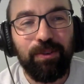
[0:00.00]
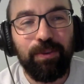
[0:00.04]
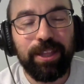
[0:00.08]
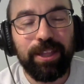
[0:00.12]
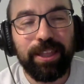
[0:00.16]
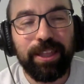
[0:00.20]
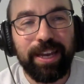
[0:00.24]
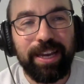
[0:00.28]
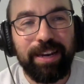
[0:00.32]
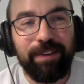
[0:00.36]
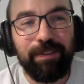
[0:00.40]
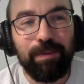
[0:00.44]

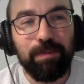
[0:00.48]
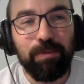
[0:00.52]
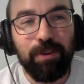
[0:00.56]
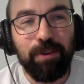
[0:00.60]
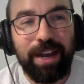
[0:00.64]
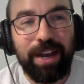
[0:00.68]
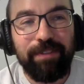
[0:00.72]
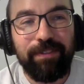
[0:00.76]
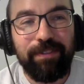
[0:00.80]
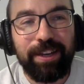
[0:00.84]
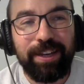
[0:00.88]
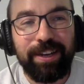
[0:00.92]
with kind of a
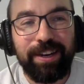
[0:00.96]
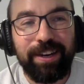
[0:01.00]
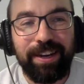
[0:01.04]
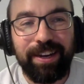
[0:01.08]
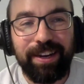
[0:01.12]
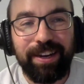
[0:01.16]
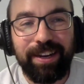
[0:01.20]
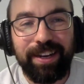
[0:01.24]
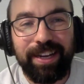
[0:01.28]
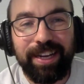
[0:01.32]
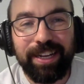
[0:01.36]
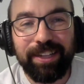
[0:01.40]
private
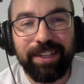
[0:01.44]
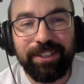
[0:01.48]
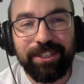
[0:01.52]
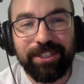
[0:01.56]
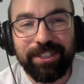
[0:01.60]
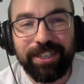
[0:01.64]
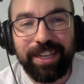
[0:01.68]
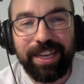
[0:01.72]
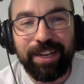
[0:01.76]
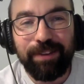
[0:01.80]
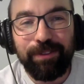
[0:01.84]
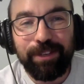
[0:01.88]

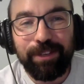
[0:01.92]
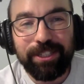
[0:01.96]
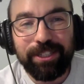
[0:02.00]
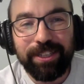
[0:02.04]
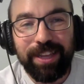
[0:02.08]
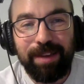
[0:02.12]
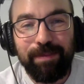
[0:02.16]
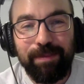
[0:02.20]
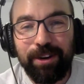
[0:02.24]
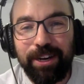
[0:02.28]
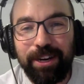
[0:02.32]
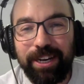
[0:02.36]
English language
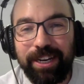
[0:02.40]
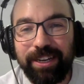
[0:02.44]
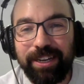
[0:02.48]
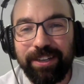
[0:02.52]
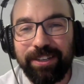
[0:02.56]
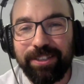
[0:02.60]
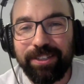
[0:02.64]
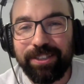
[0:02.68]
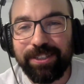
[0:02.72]
library here.